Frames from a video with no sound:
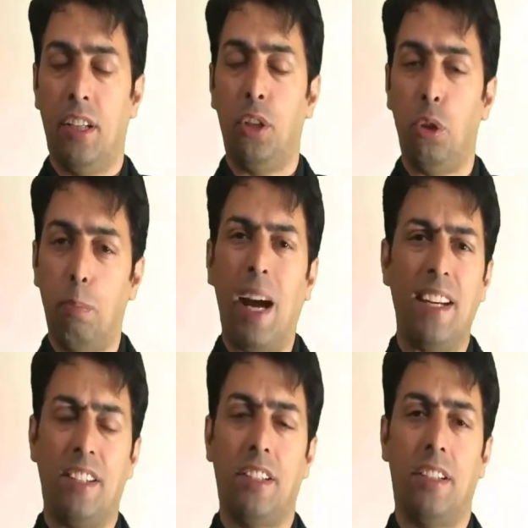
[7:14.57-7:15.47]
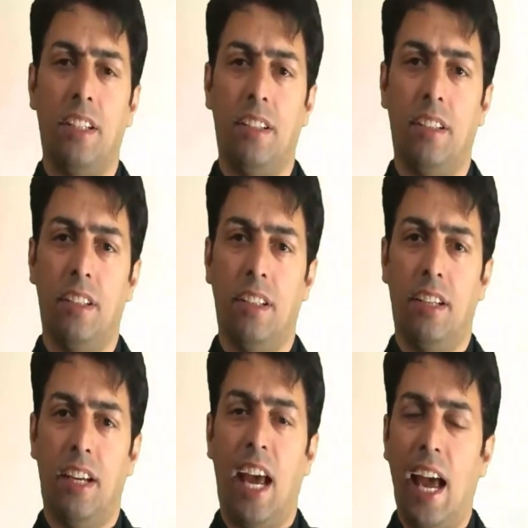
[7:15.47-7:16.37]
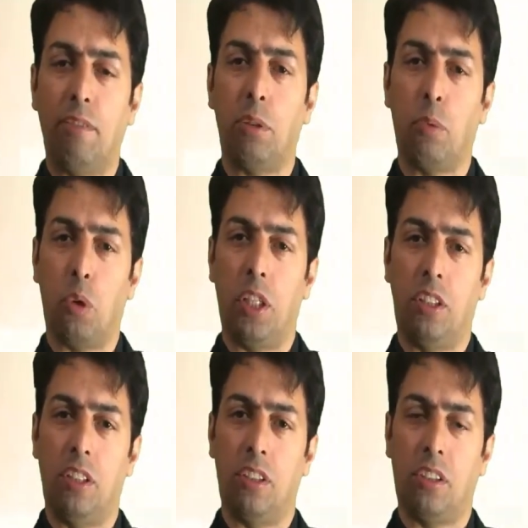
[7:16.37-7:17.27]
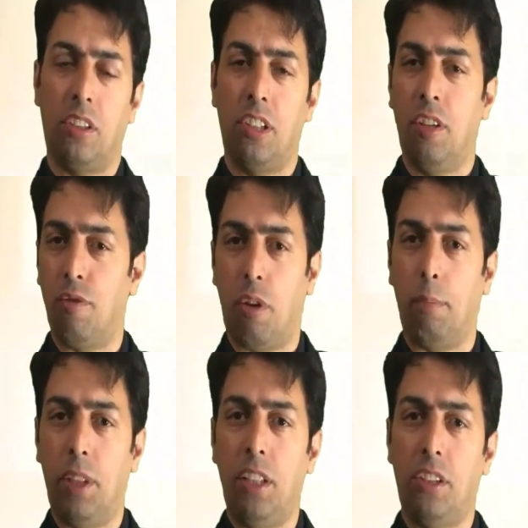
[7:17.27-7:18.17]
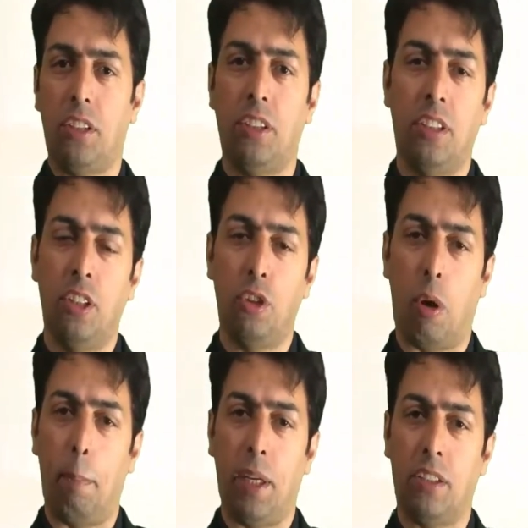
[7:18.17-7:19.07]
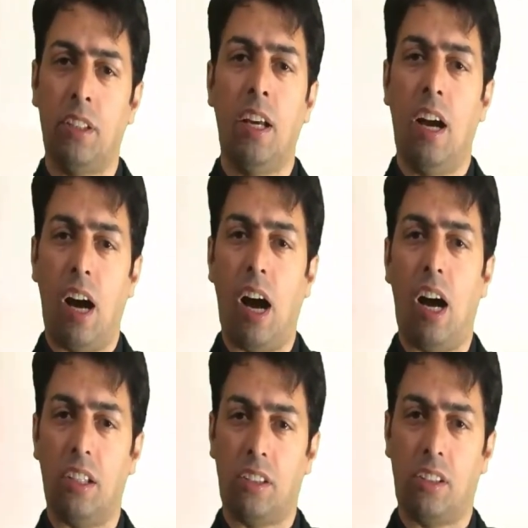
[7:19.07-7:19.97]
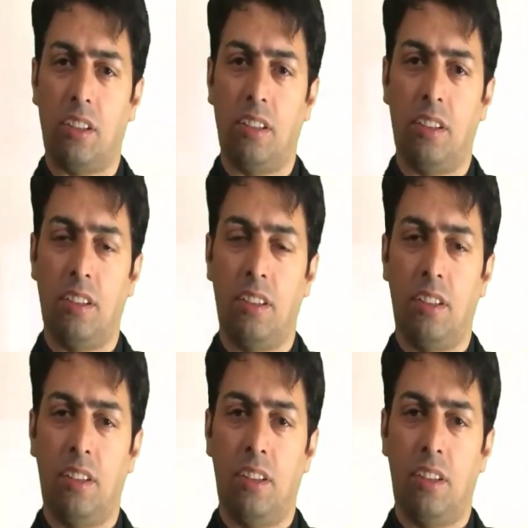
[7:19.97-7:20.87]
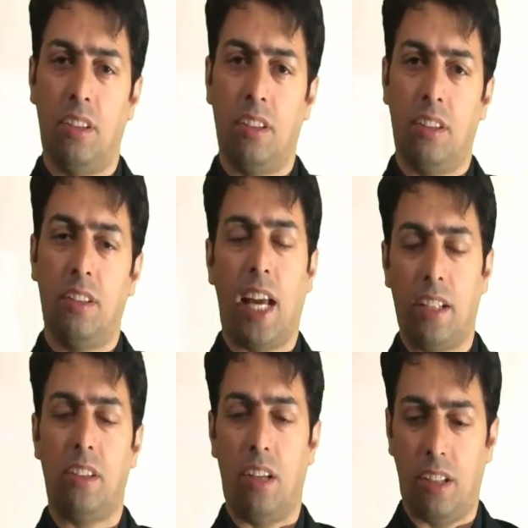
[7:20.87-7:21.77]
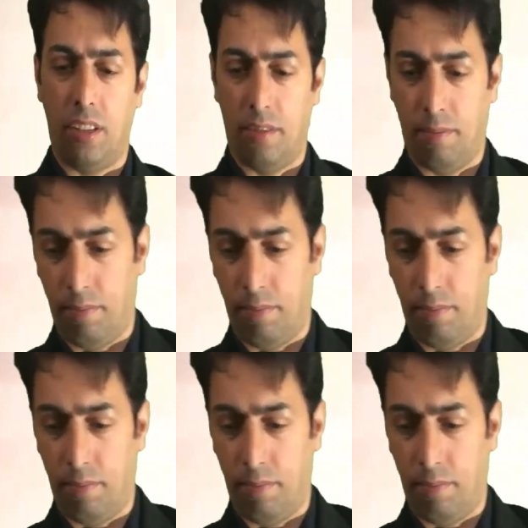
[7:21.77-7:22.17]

you might have some questions from these topics asked. Thanks a lot.